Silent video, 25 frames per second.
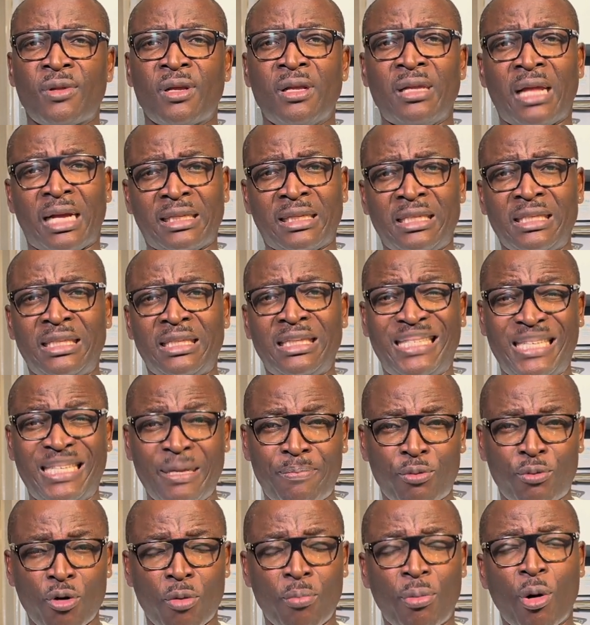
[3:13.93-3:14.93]
That is
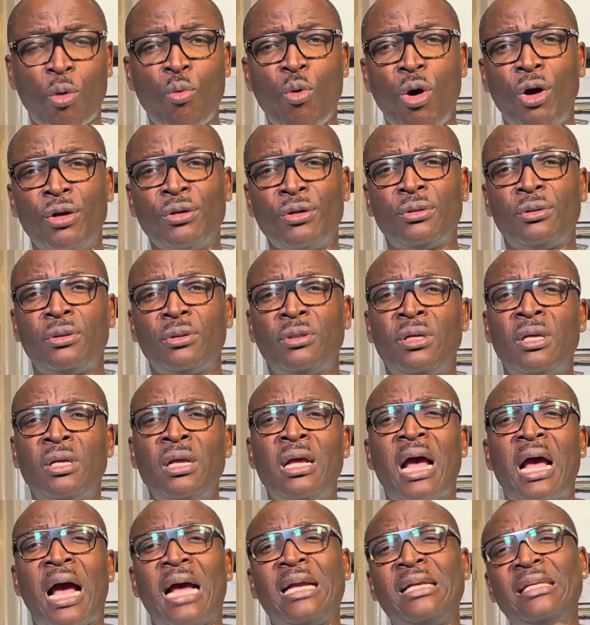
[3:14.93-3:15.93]
tip number 1.
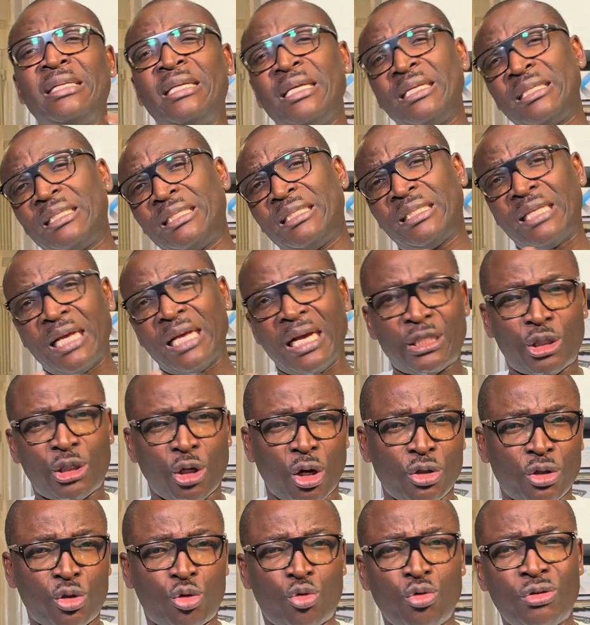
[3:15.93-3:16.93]
And this takes
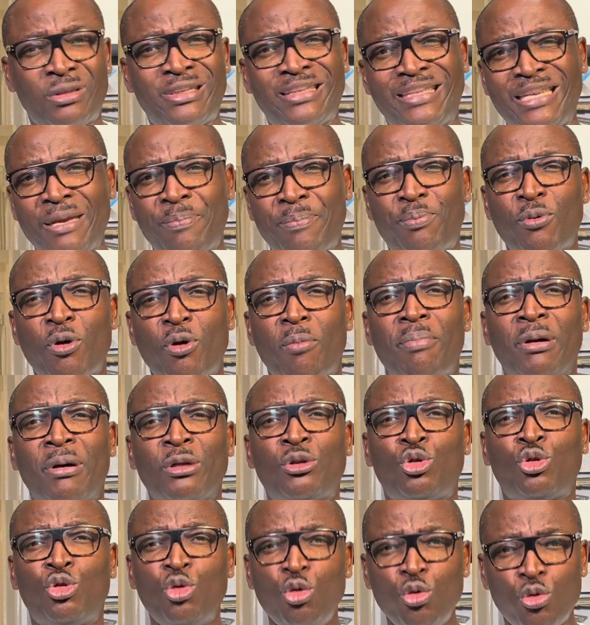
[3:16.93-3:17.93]
us to tip number
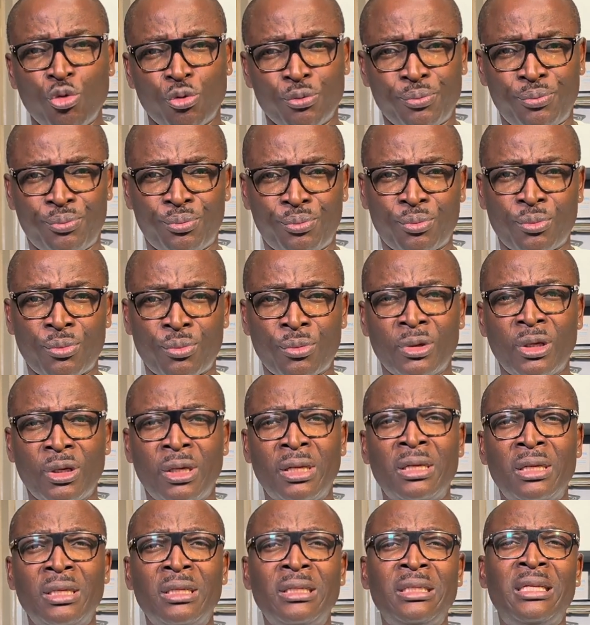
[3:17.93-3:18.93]
2,
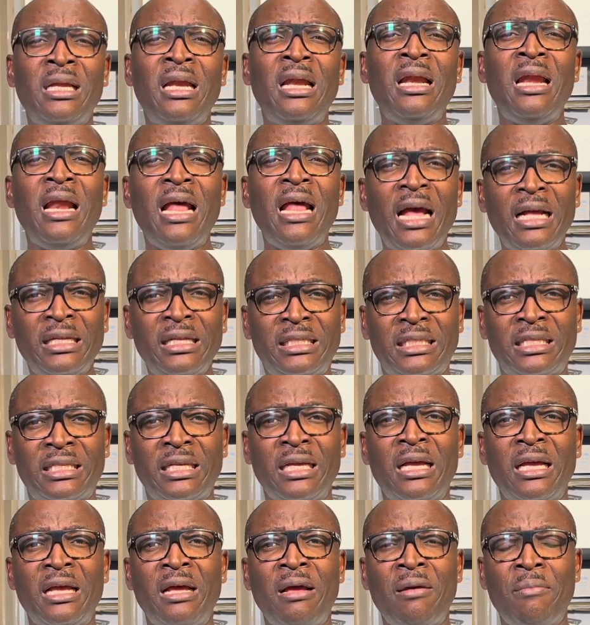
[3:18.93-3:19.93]
the late
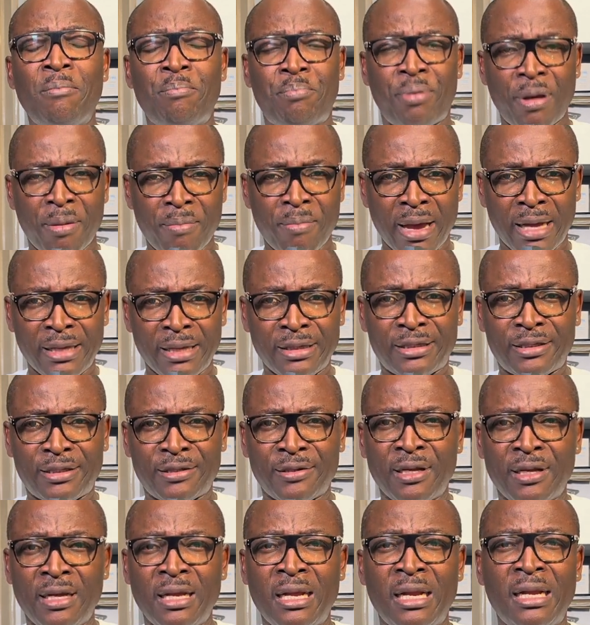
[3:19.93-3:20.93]
payment.
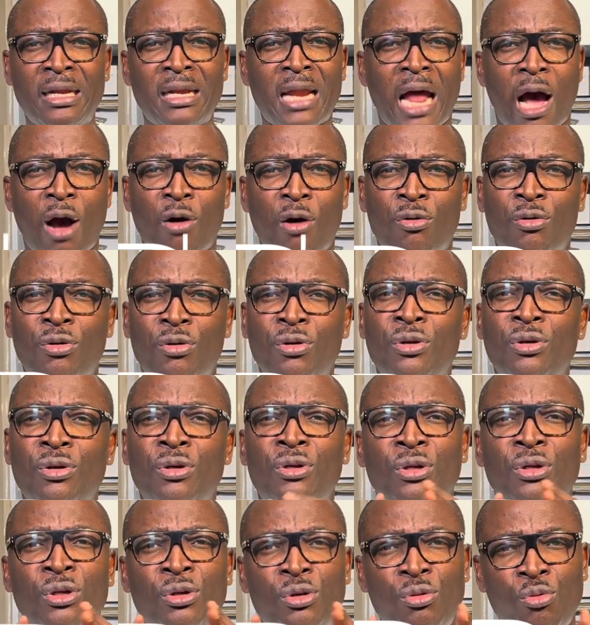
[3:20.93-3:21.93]
Now,
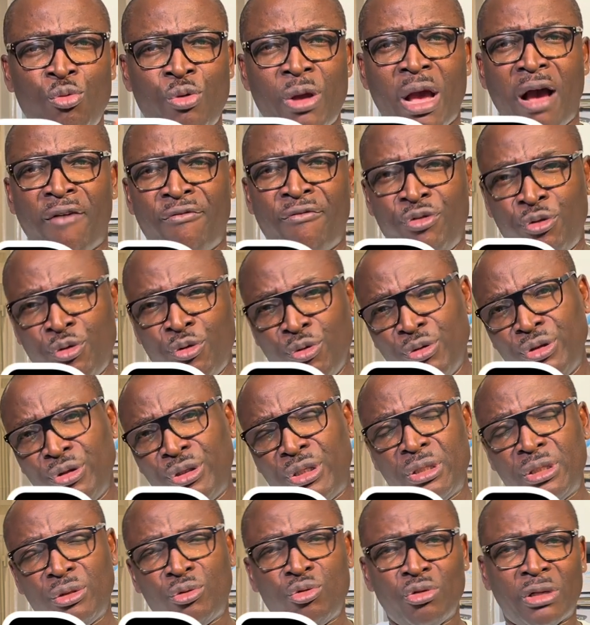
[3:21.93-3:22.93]
we have
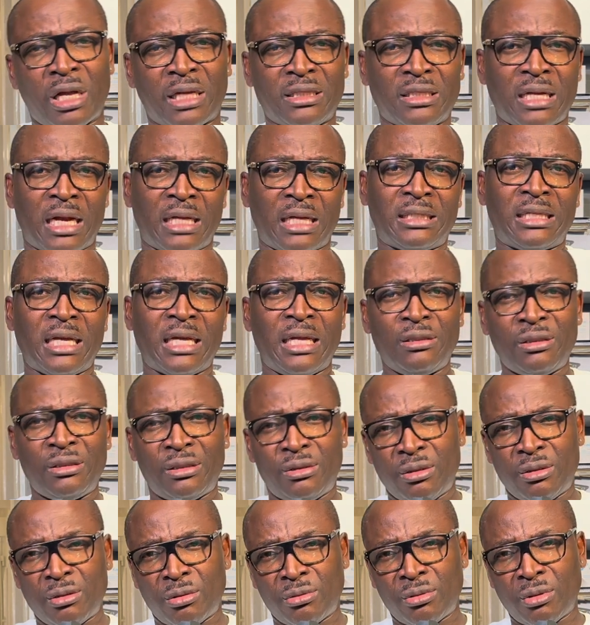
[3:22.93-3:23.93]
used 2010
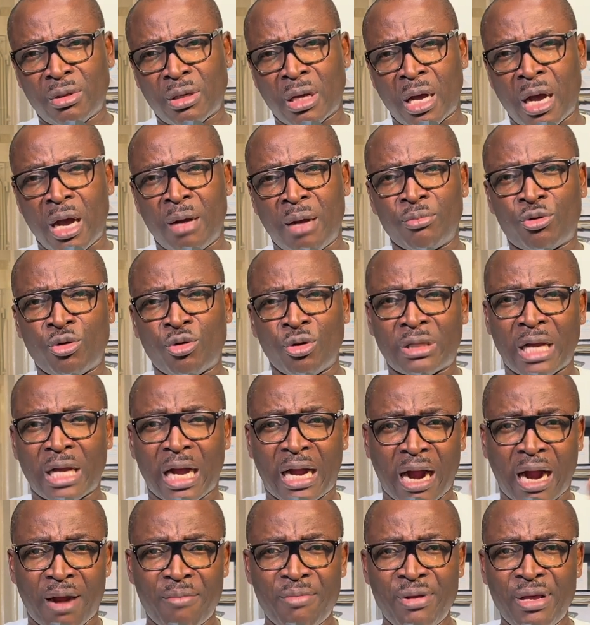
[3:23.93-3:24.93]
Toyota
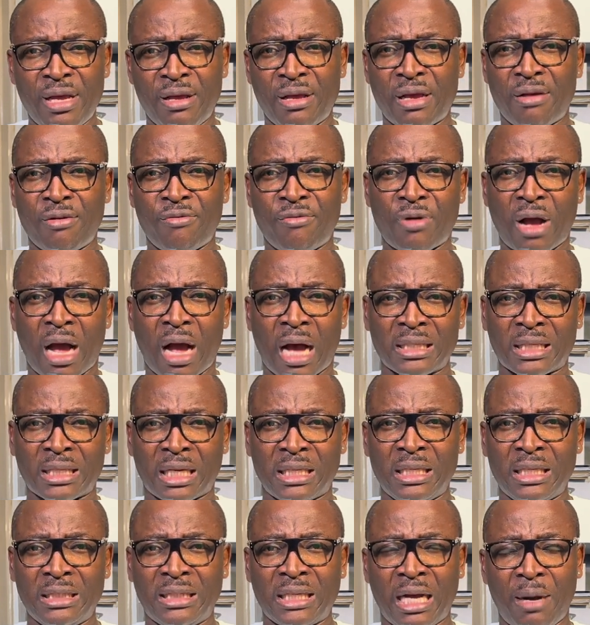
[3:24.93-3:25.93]
Camry as
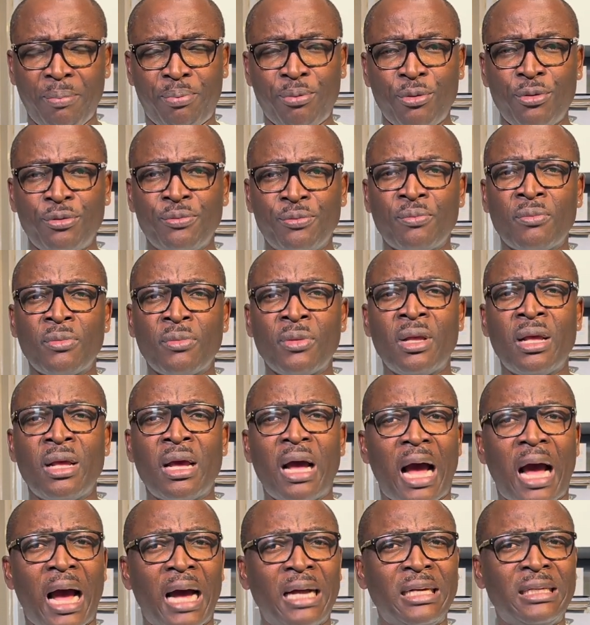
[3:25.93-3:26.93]
an example,
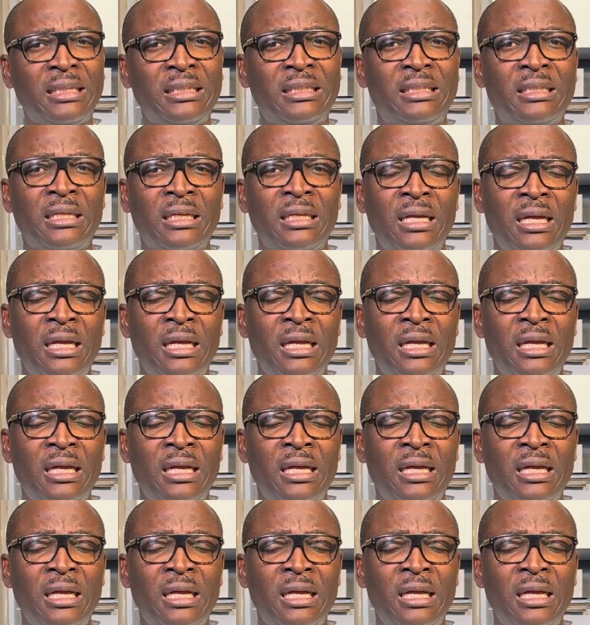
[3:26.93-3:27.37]
and